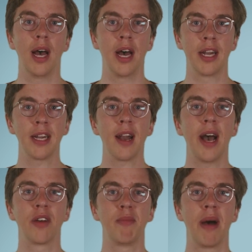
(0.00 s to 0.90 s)
Another
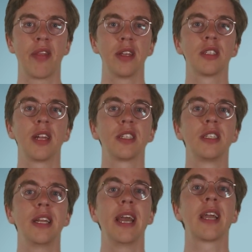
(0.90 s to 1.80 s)
line of methods does
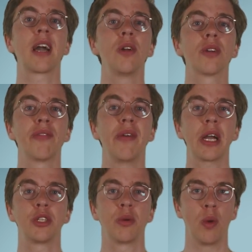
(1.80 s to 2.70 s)
this in a
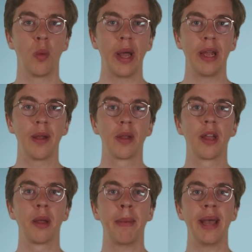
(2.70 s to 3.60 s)
counterfactual way,
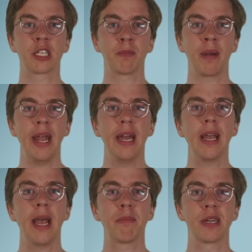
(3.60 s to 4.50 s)
by
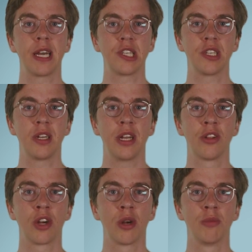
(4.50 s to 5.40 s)
explaining a prediction
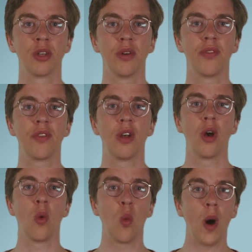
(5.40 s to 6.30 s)
in terms of
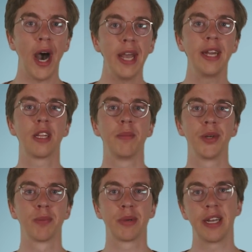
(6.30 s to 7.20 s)
why did the
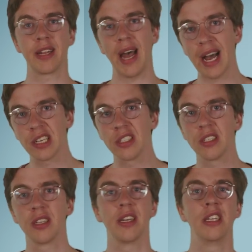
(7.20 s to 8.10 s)
model predict
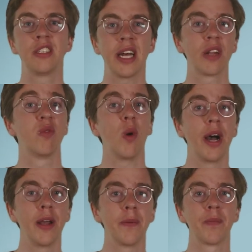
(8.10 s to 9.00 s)
X instead of
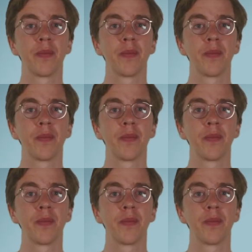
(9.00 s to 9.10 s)
Y.